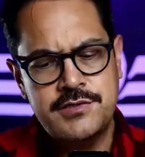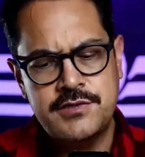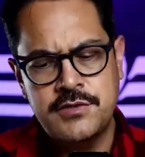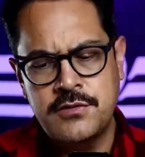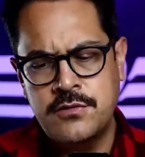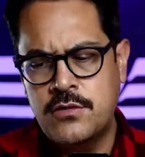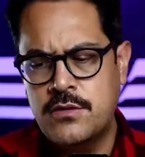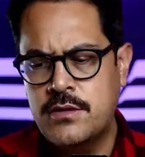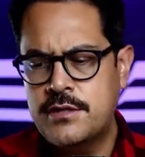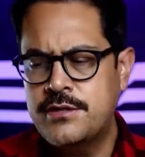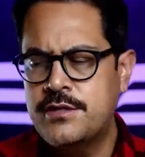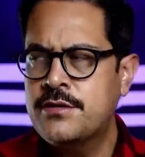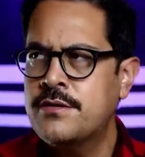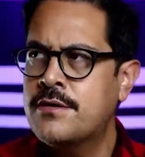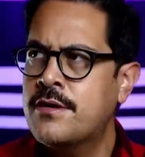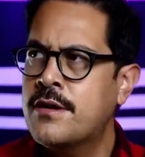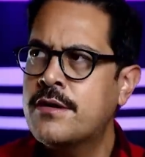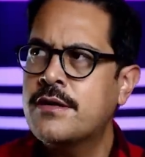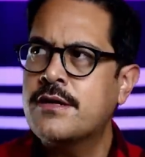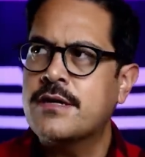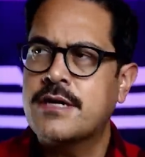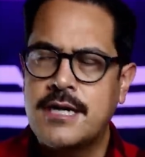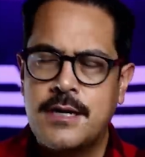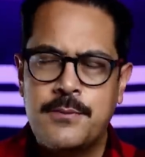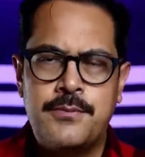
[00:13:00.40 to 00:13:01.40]
So there
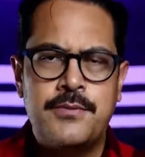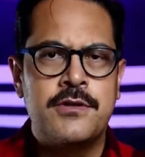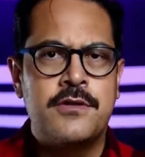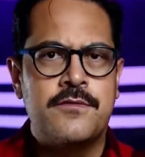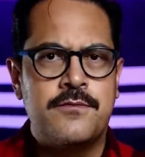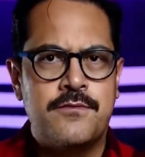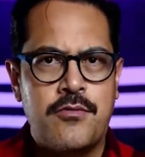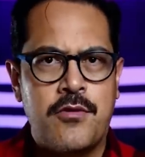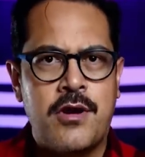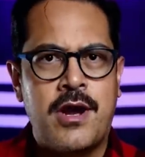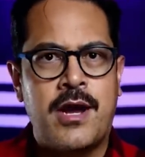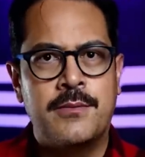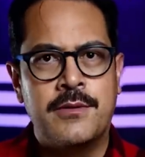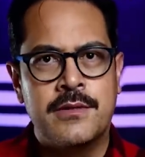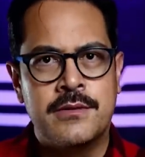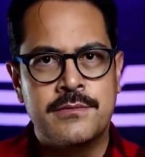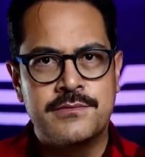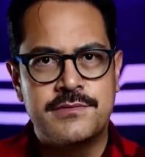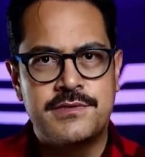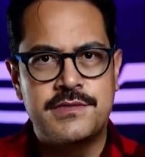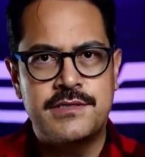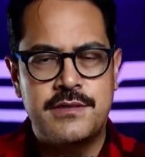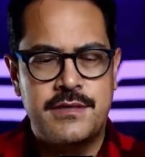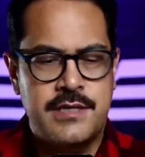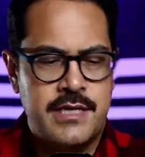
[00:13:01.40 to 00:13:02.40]
are a couple of
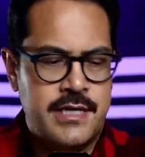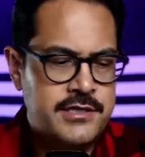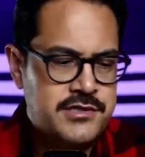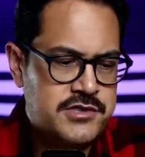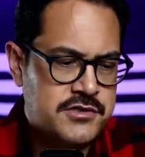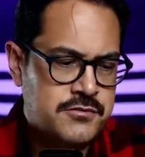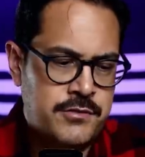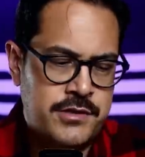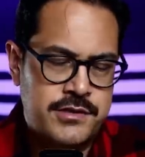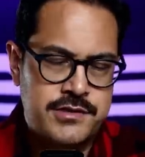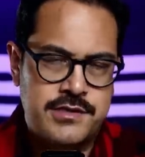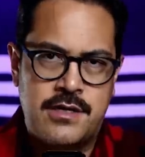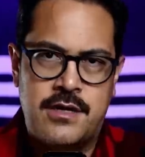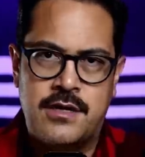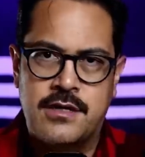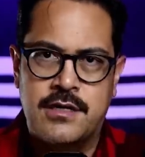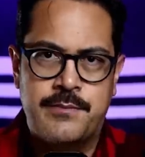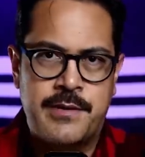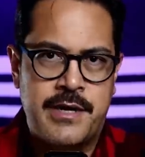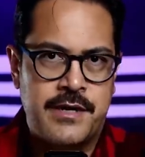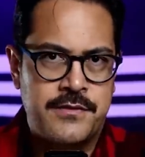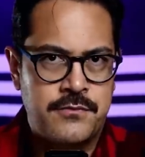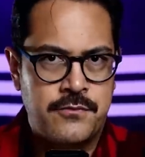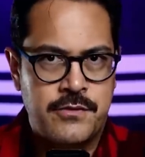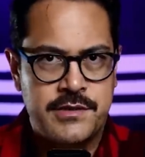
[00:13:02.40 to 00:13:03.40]
problems that I just want to talk
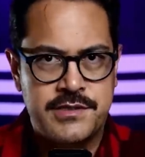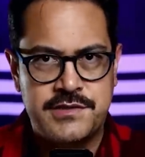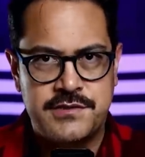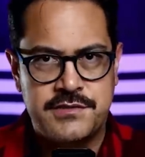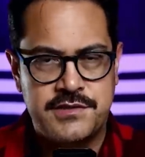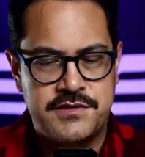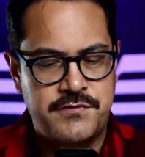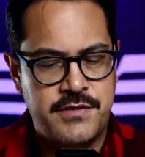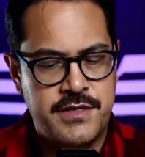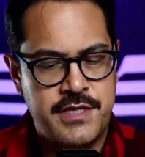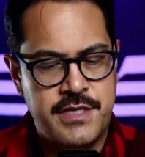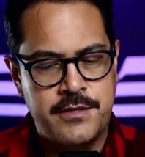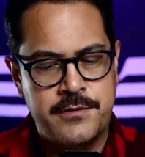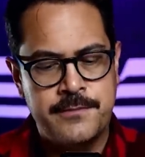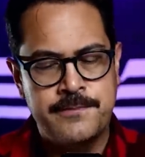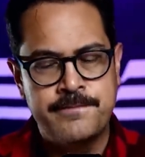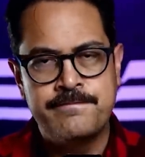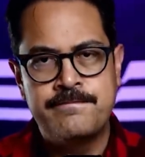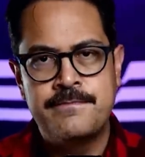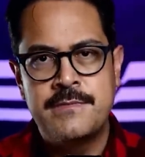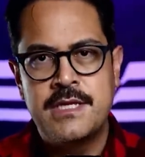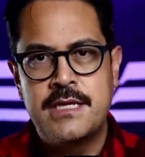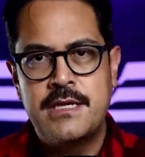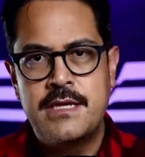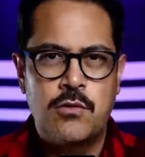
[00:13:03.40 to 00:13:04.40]
about in the rest of this video
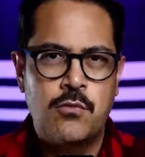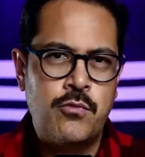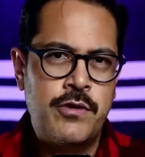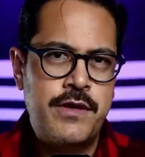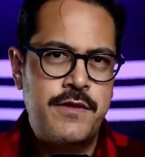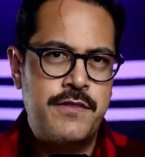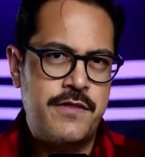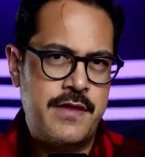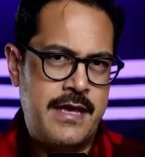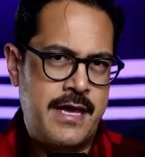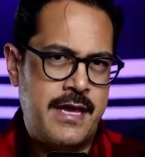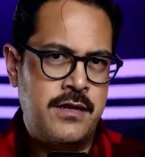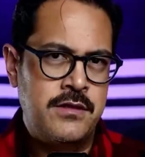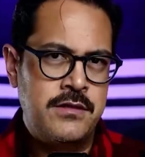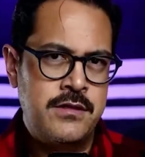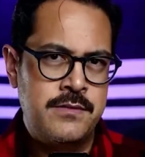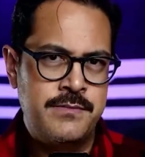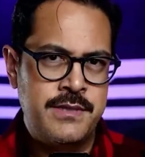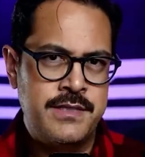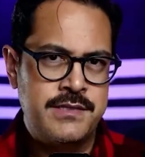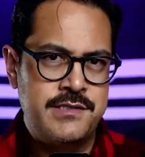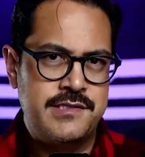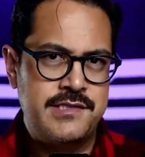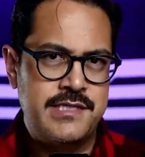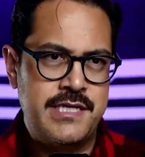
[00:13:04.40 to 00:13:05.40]
with
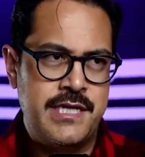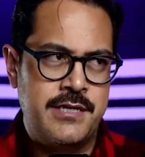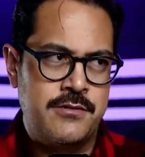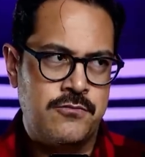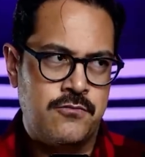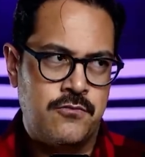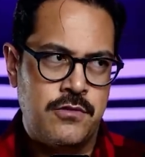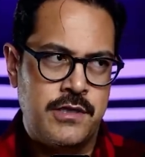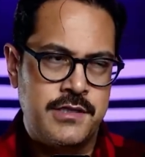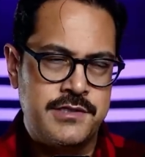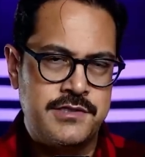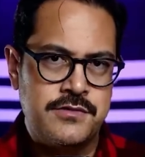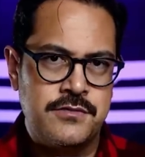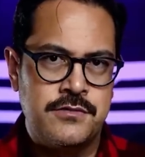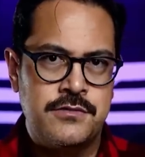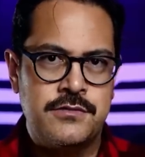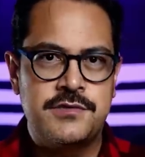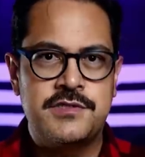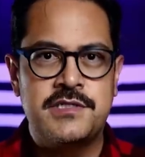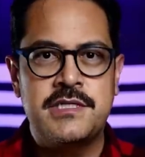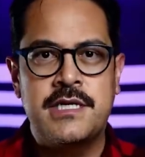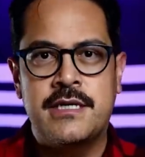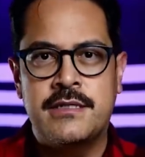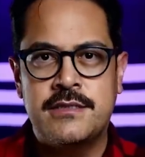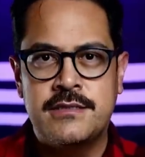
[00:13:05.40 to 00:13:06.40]
elements in
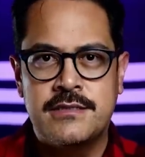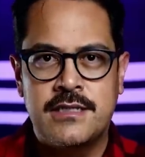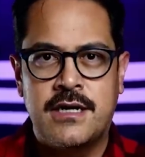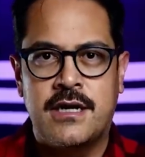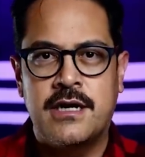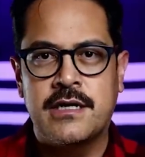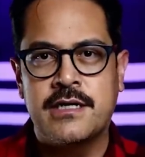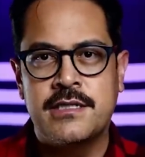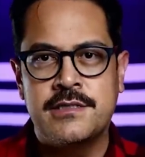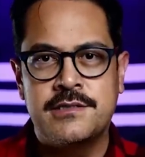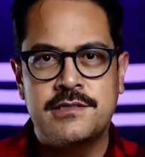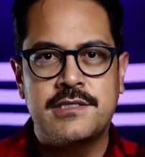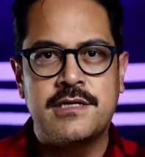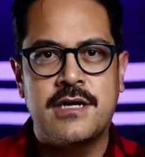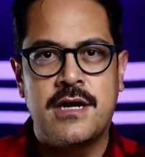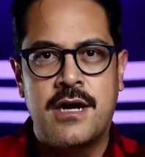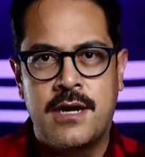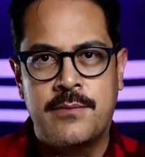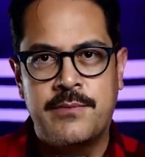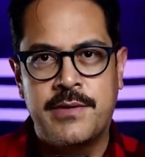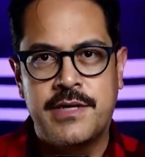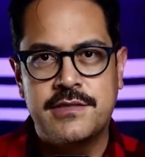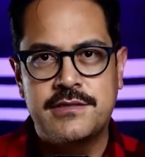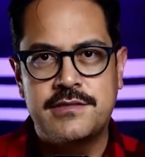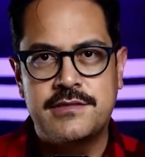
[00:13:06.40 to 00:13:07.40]
Russell's and Dawkins'
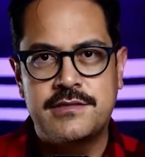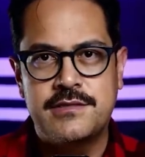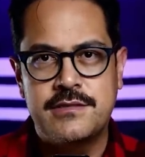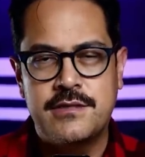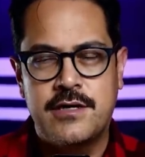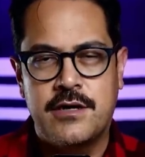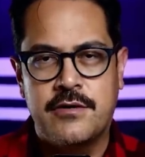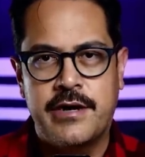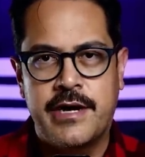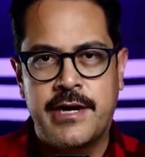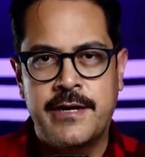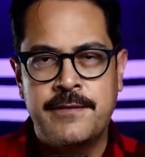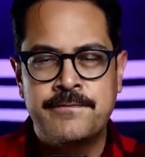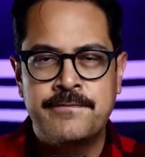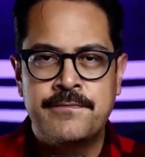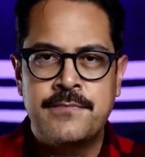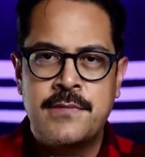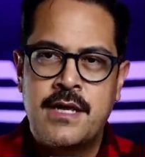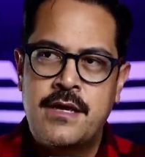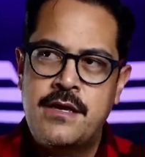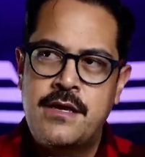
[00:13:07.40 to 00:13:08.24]
comments. All right.